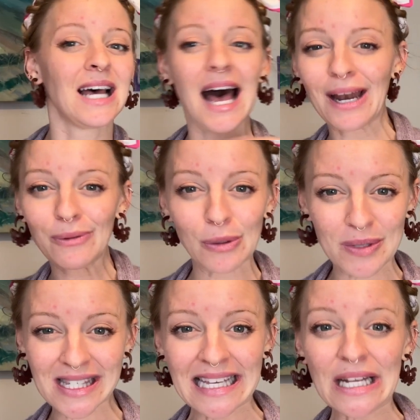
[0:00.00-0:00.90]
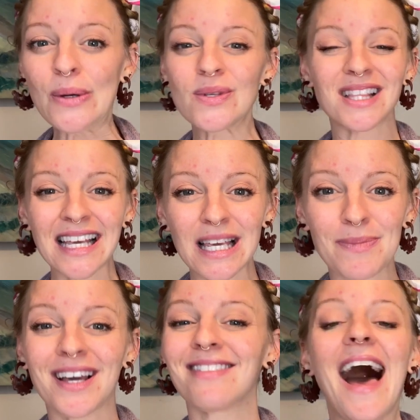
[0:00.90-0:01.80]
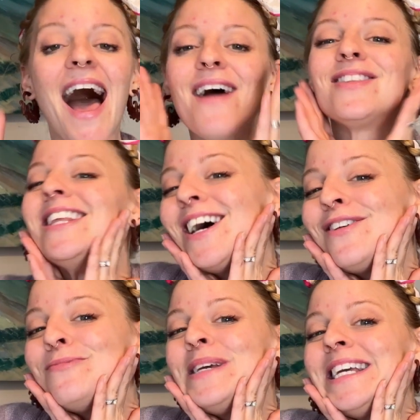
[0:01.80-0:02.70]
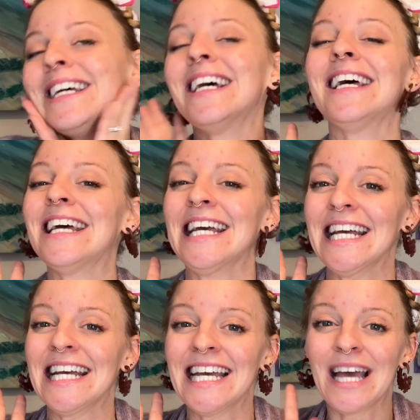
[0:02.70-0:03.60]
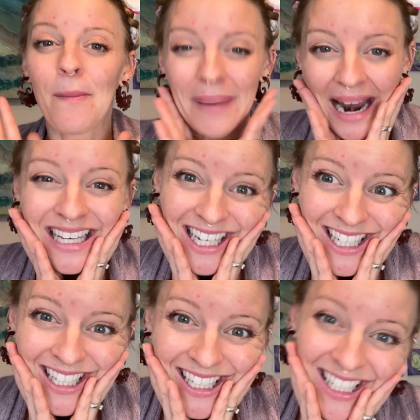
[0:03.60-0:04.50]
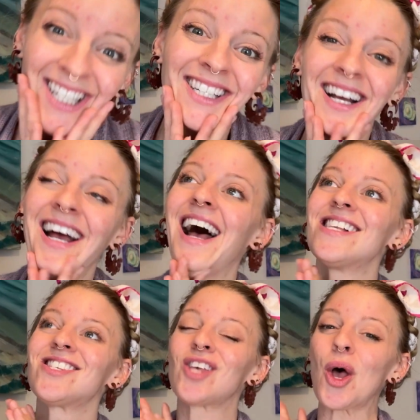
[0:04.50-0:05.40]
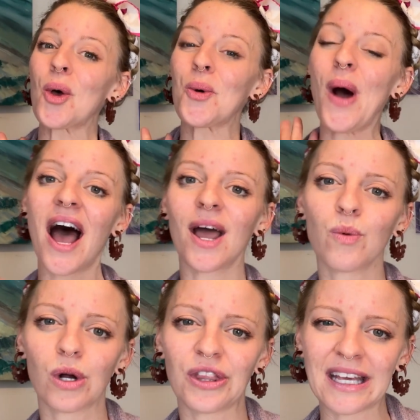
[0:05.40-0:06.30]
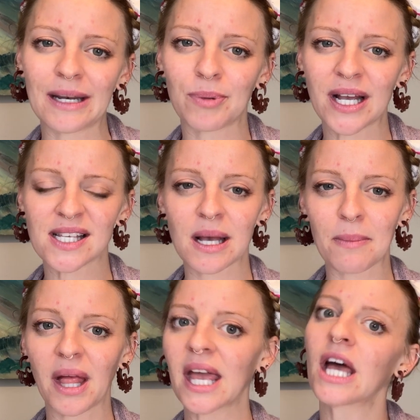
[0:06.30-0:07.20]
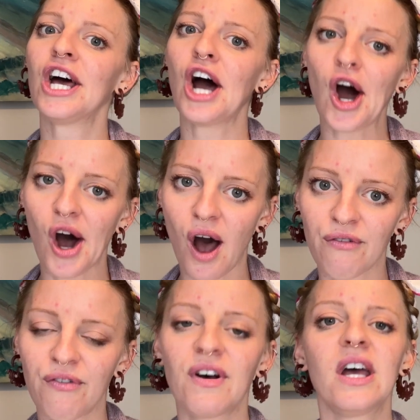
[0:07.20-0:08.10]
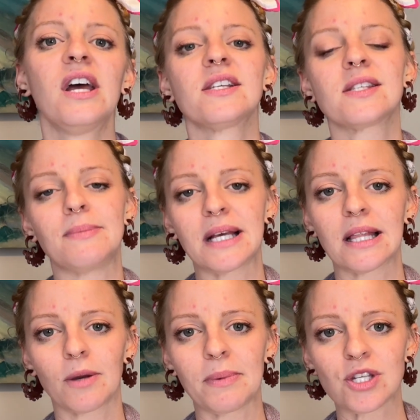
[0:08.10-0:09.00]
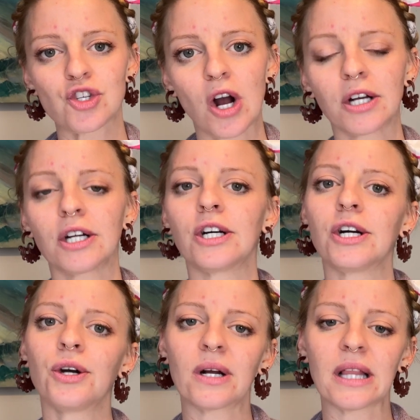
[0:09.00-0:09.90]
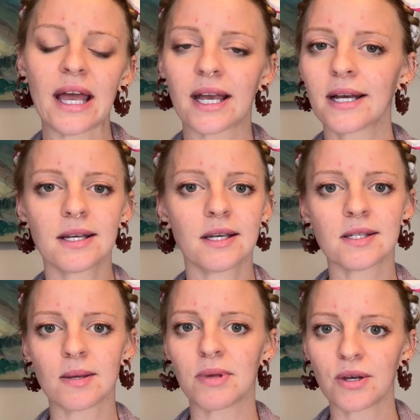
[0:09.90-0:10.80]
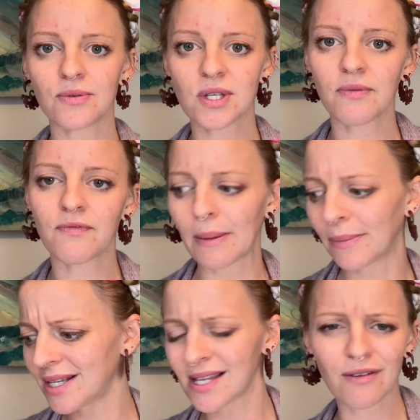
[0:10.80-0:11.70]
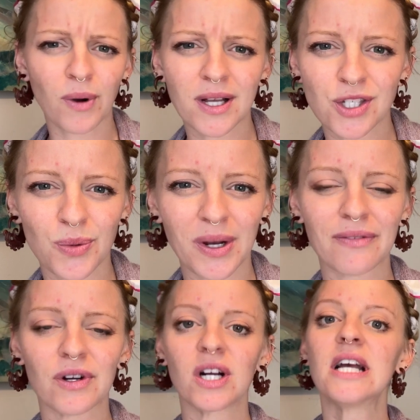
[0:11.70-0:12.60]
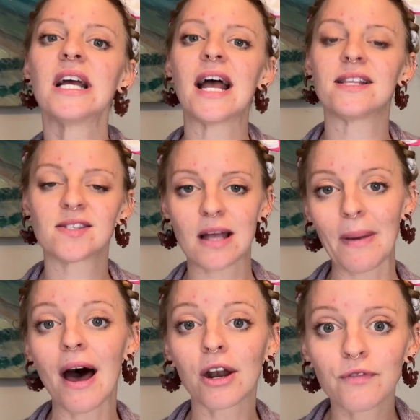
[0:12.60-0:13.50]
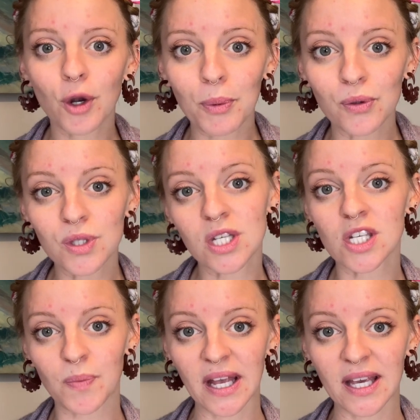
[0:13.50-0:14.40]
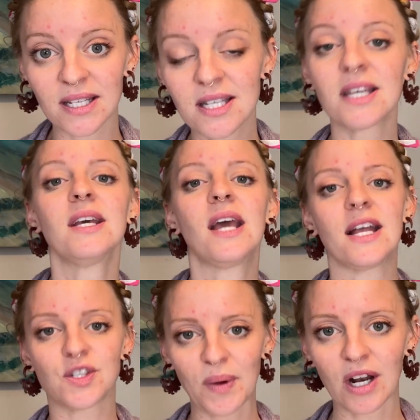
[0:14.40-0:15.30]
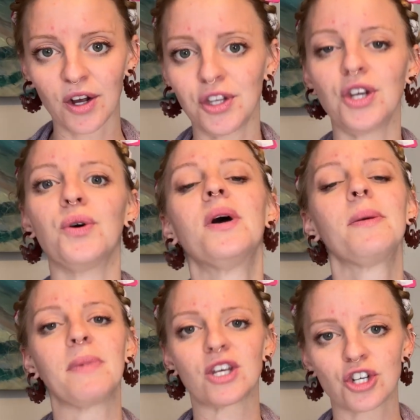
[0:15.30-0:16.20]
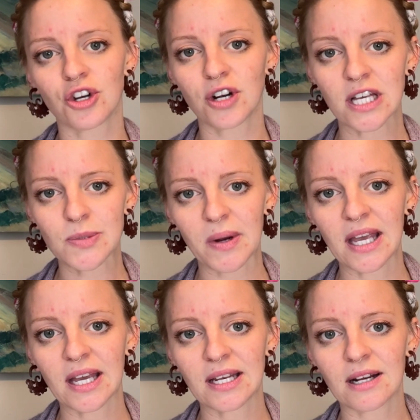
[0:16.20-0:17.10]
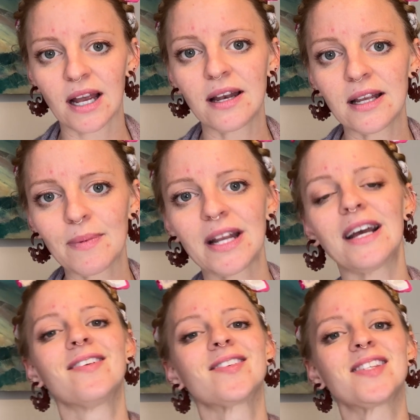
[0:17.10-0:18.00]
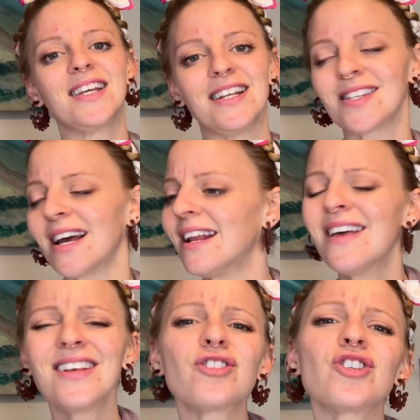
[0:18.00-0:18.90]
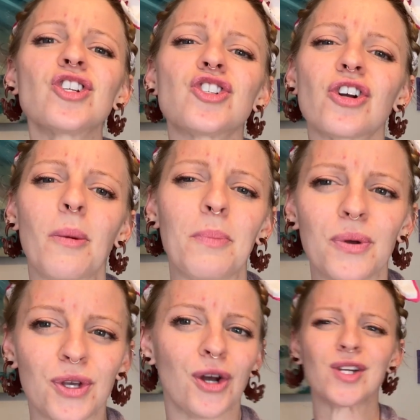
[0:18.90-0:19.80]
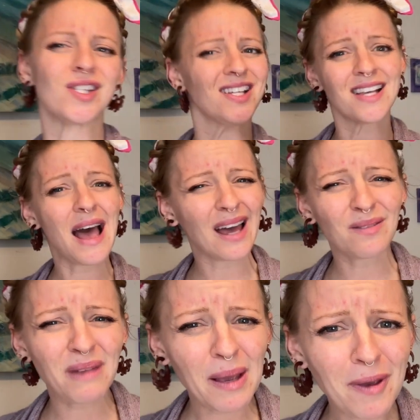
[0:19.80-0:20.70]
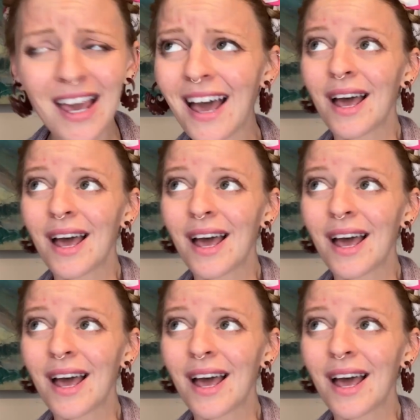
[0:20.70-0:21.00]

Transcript: I don't know mosquitoes. They eat me alive. They love me, but I die. So I will then bring some like off, something a little bit stronger, or like some of those family safe ones or whatever, and step out of your booth to spray it and spray it on you. Make sure you're not spraying it near anybody else and inside. These are just general booth courtesies, and maybe